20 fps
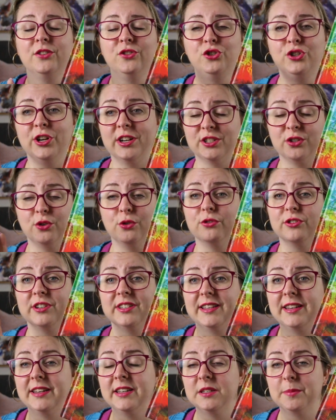just
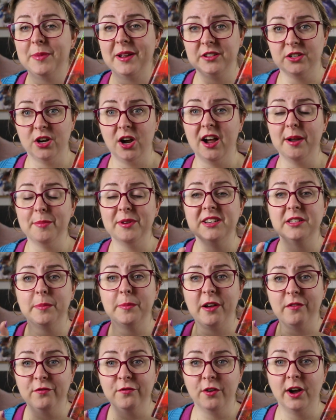gorgeous. It is about time. It is
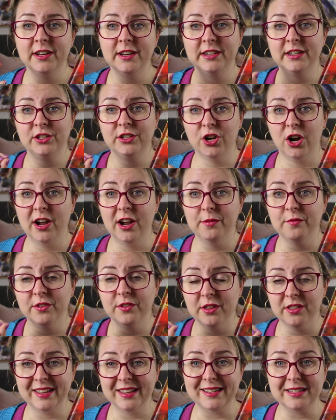about finding time for
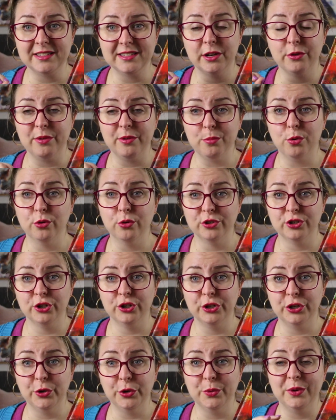the things that are important
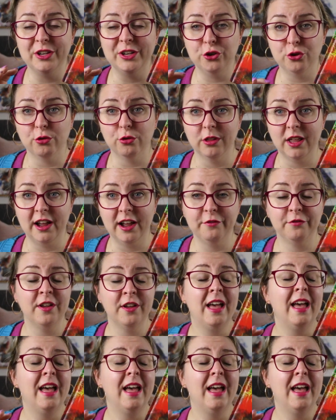to you in your life